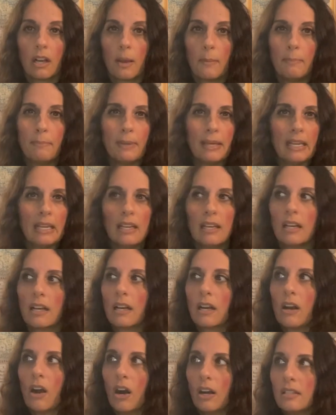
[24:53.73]
be
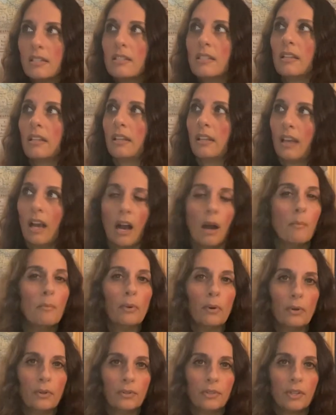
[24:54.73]
constantly
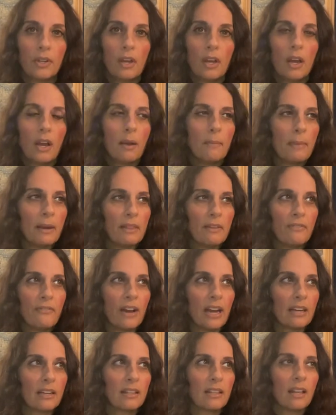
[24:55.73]
humbled by the
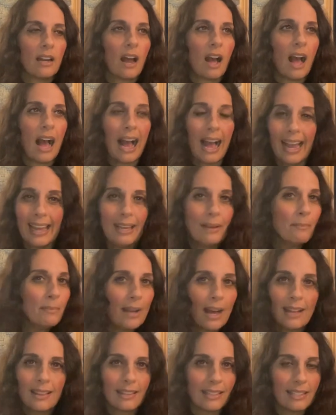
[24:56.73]
fact that I am
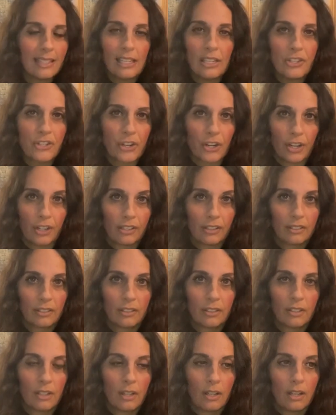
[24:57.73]
not the teacher.
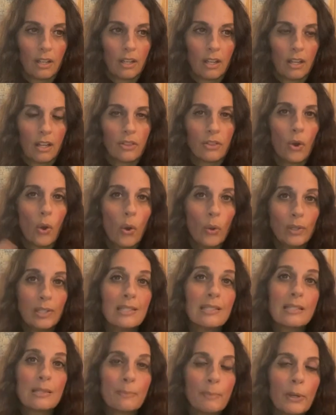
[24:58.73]
The Holy
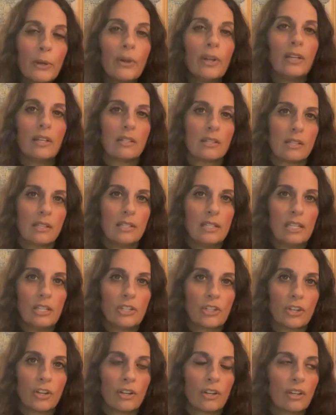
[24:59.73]
Spirit is the
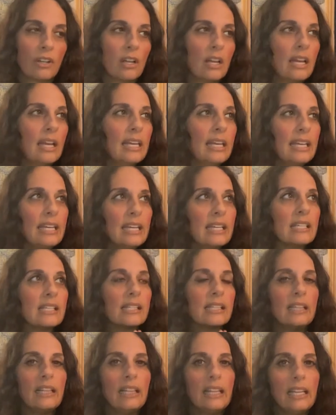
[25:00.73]
teacher. He is
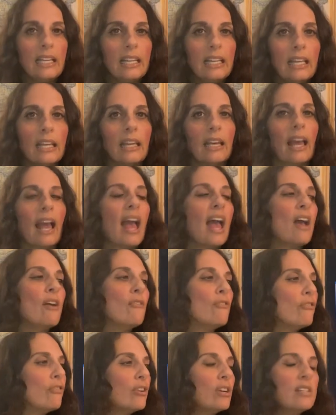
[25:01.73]
leading
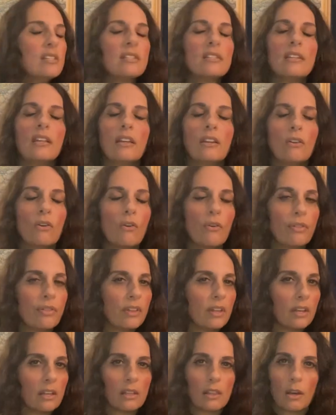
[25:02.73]
every single
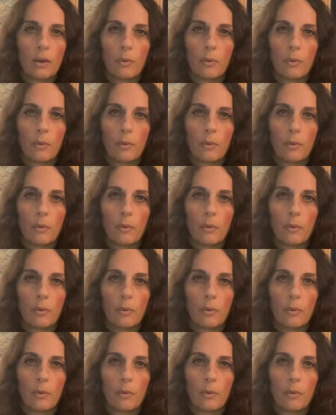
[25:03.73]
thing that